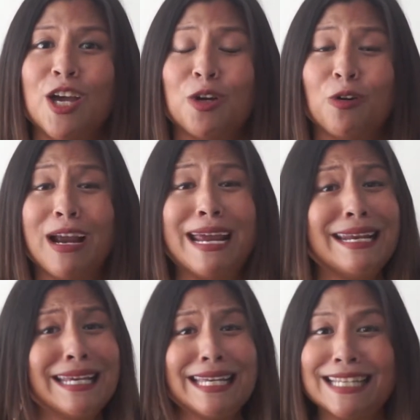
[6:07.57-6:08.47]

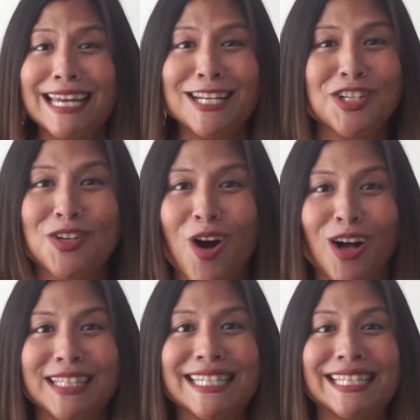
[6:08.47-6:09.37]
Creating engaging
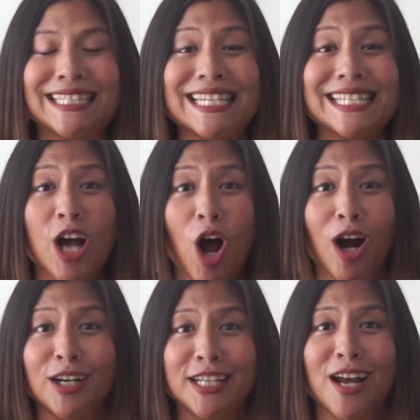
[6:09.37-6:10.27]
content is
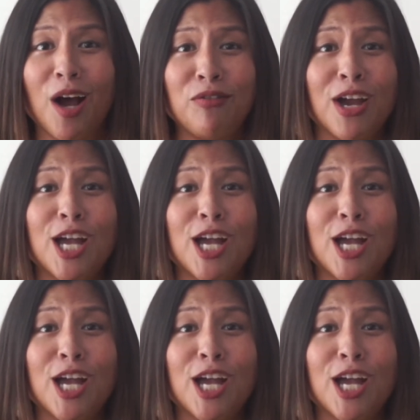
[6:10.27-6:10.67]
hard enough.